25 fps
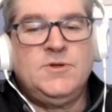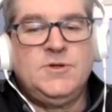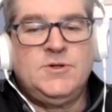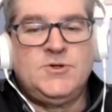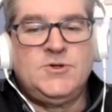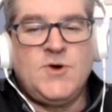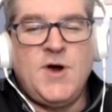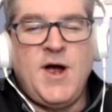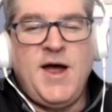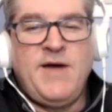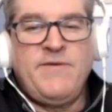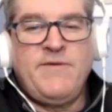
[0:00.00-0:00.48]
the
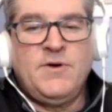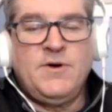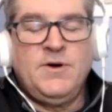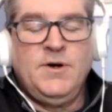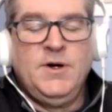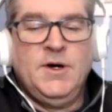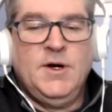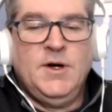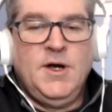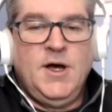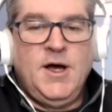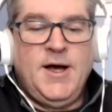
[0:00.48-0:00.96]

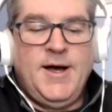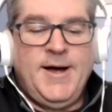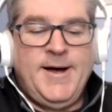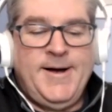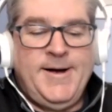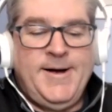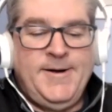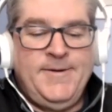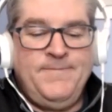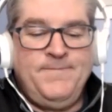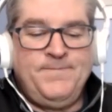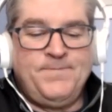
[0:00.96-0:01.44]
driver
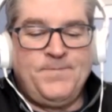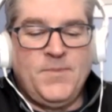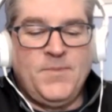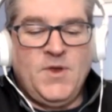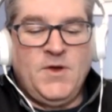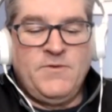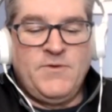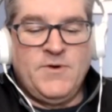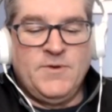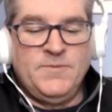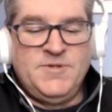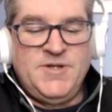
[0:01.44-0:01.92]
from
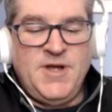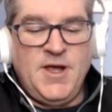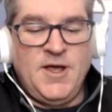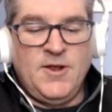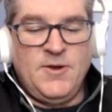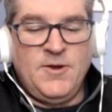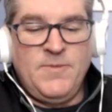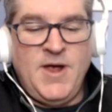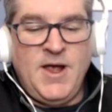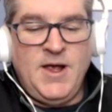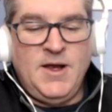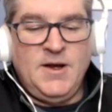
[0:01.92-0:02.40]

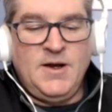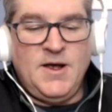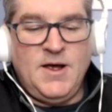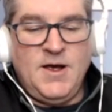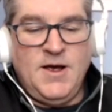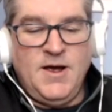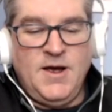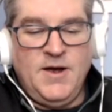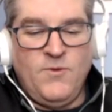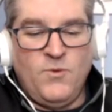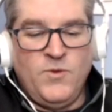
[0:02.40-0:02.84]
TaylorMade,